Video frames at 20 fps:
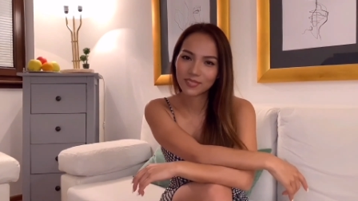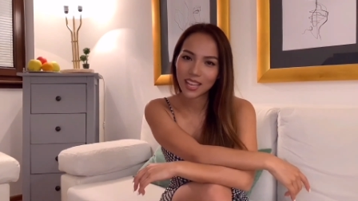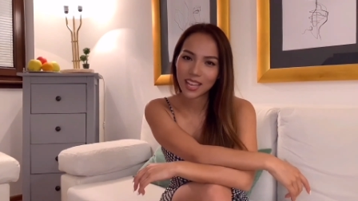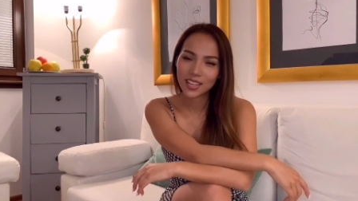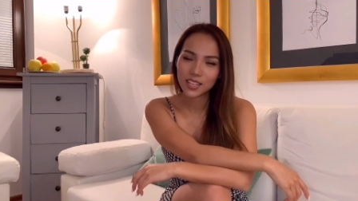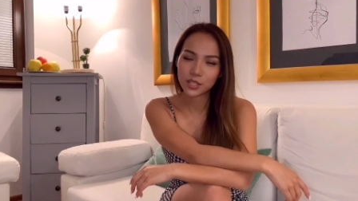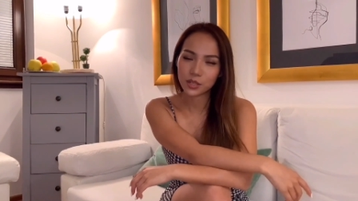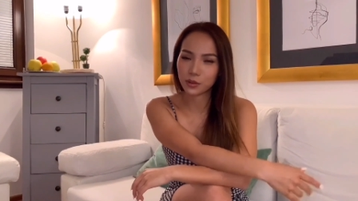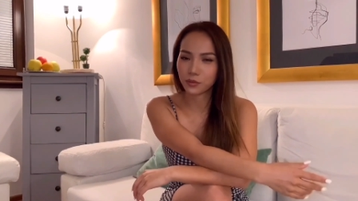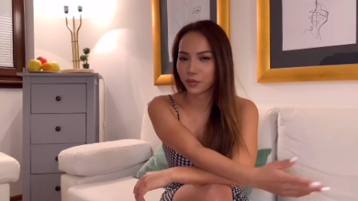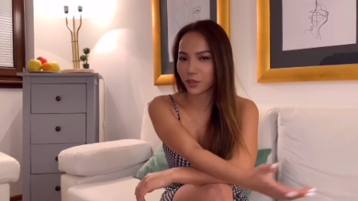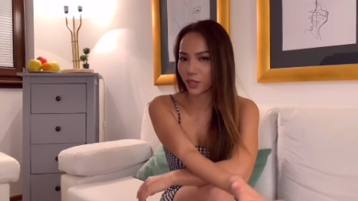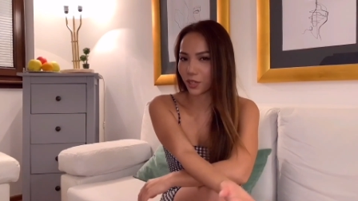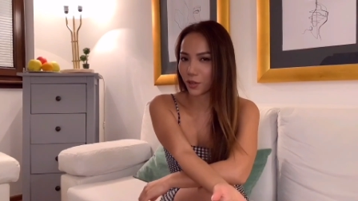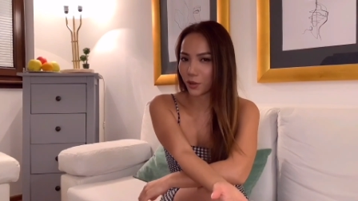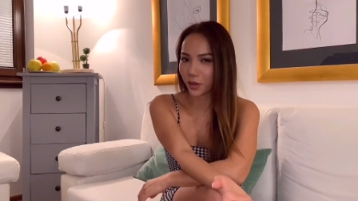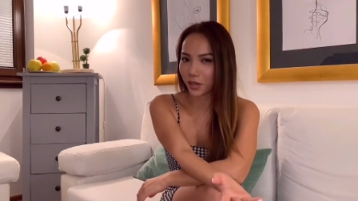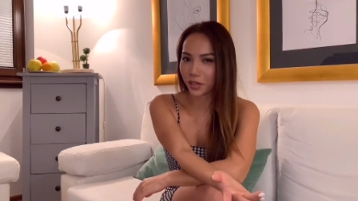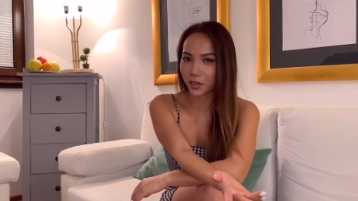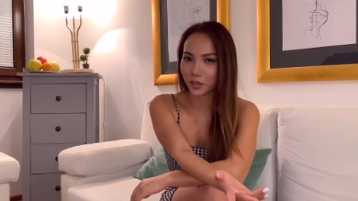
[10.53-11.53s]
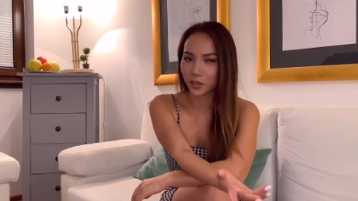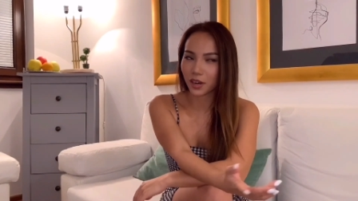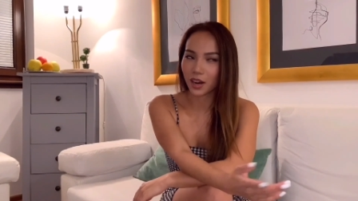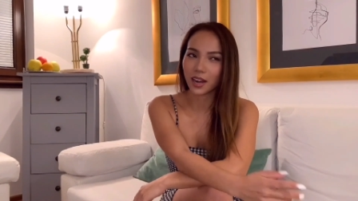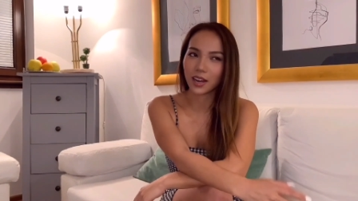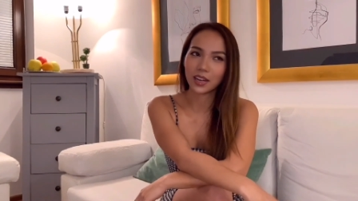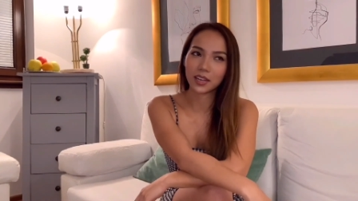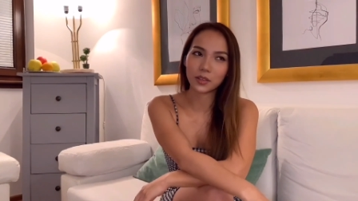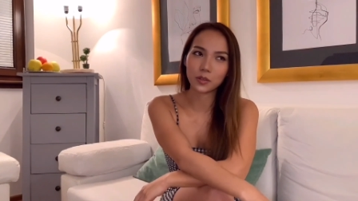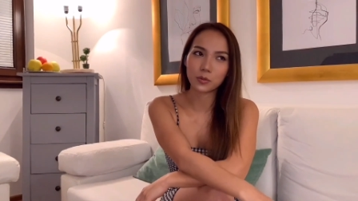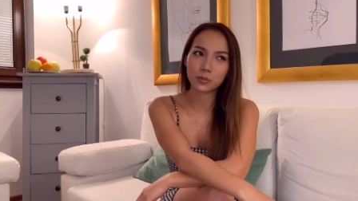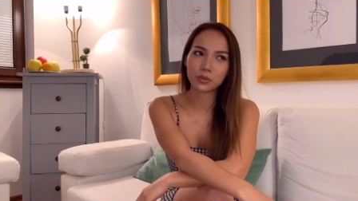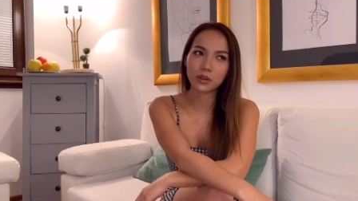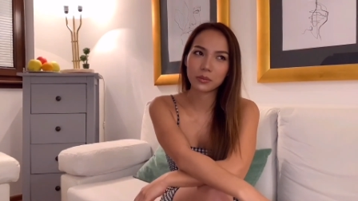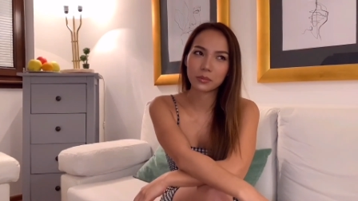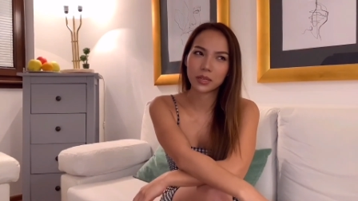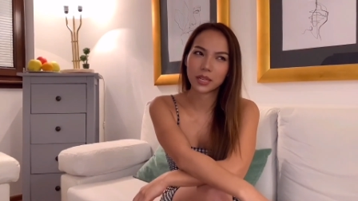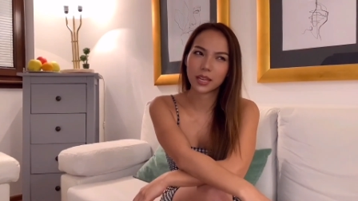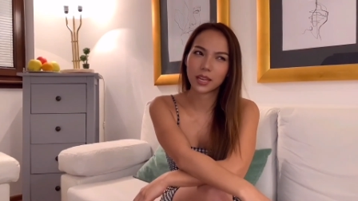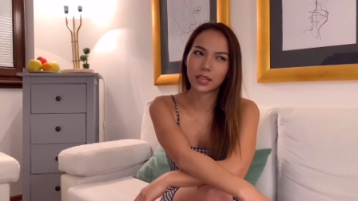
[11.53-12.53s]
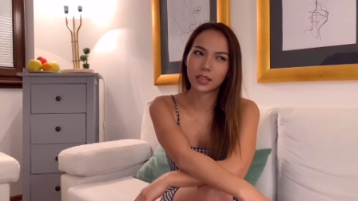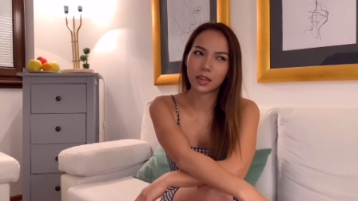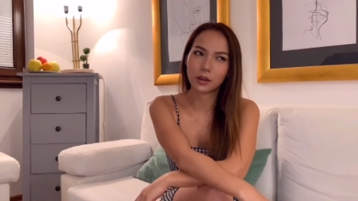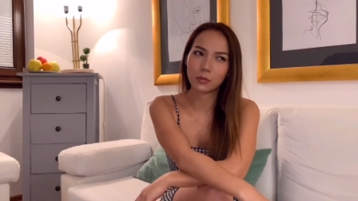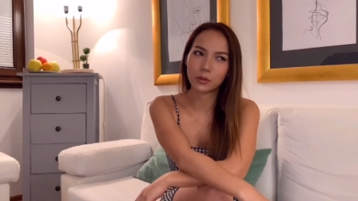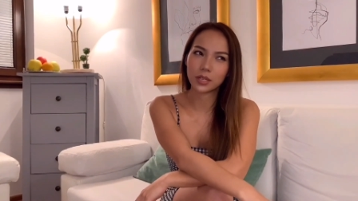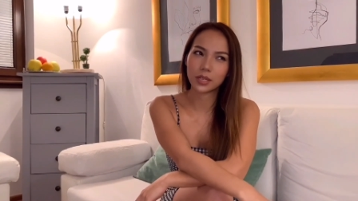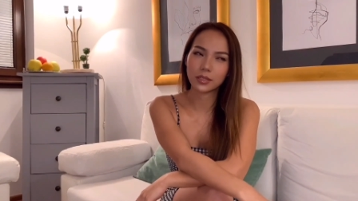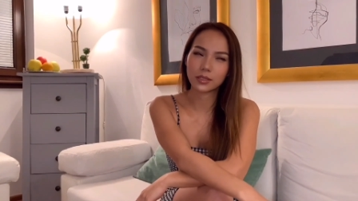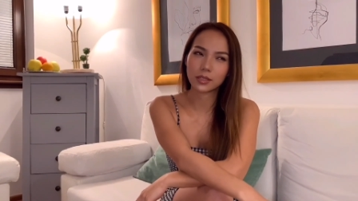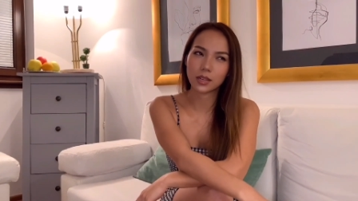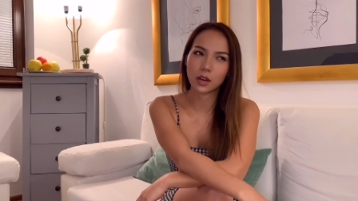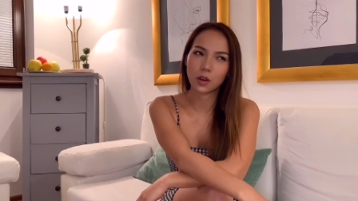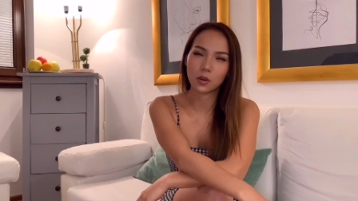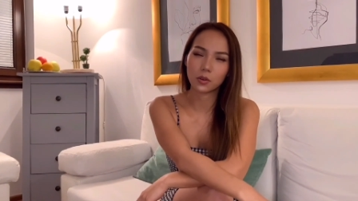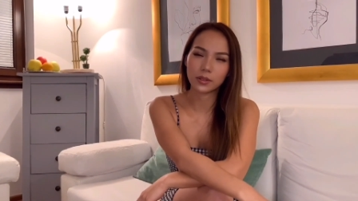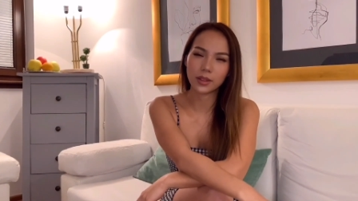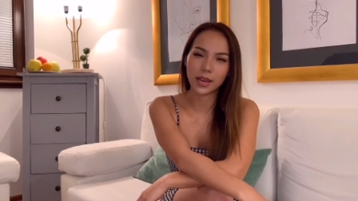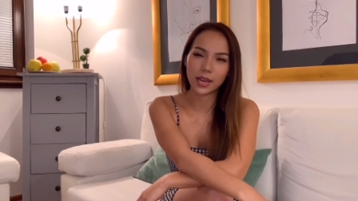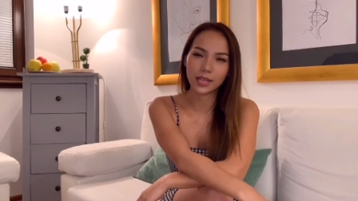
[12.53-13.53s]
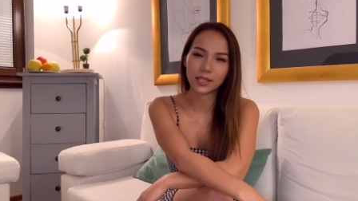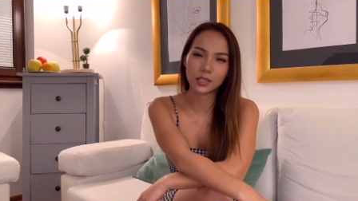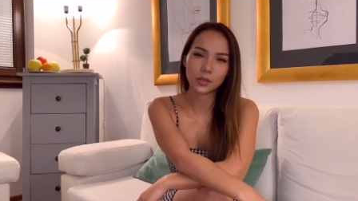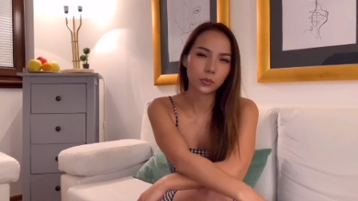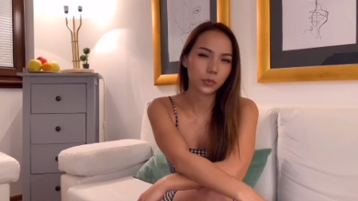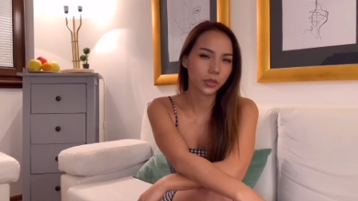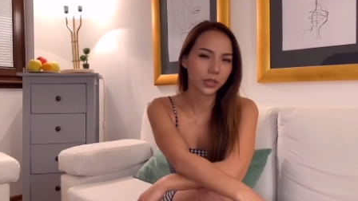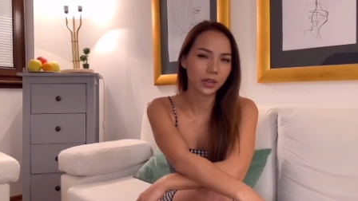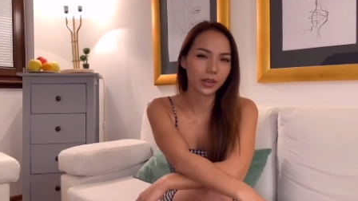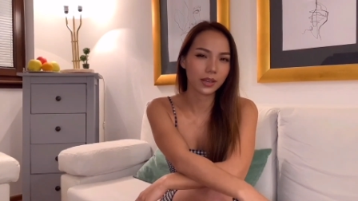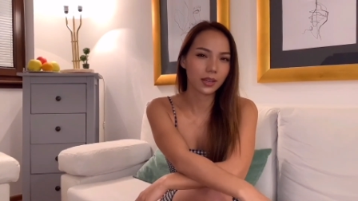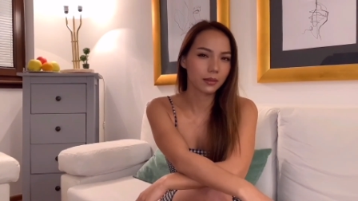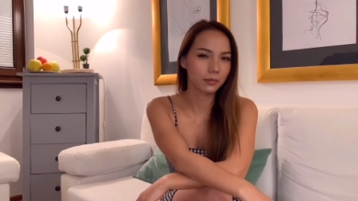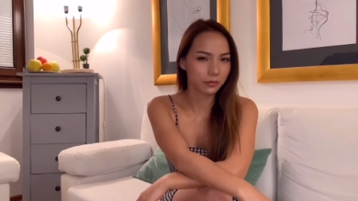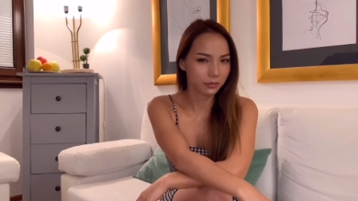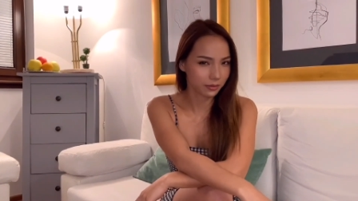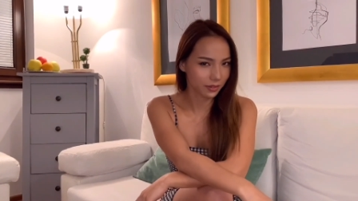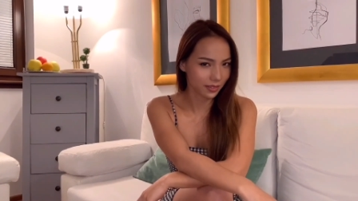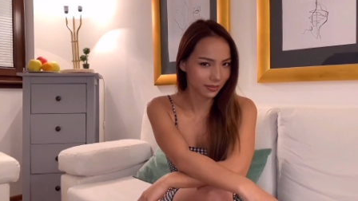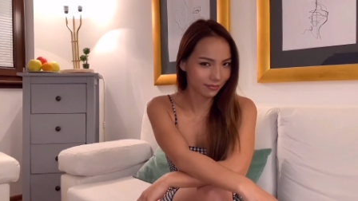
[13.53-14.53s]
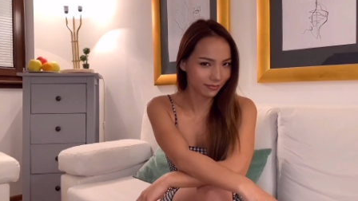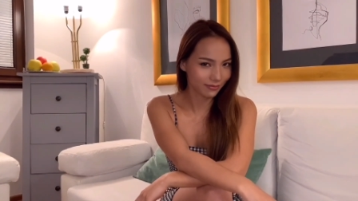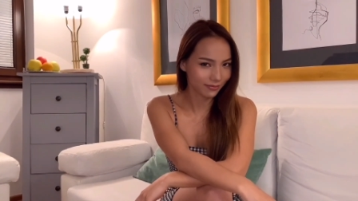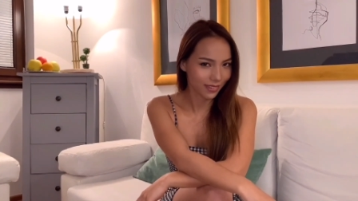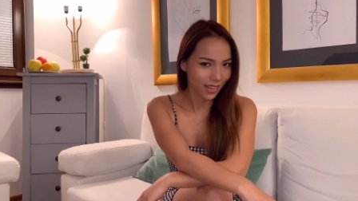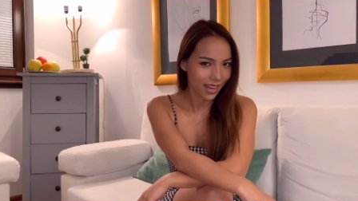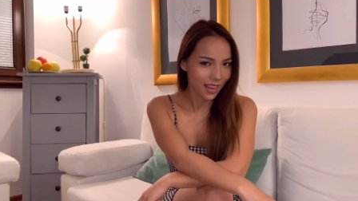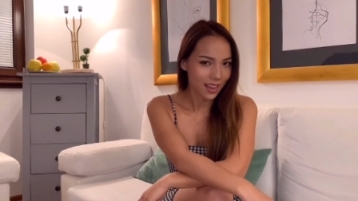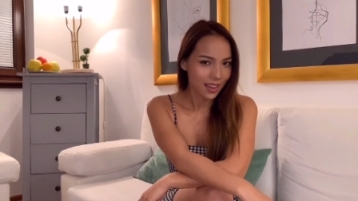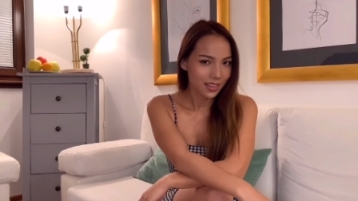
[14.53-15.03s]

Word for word: So if you're new here, uh, you probably cannot really tell that where I come from.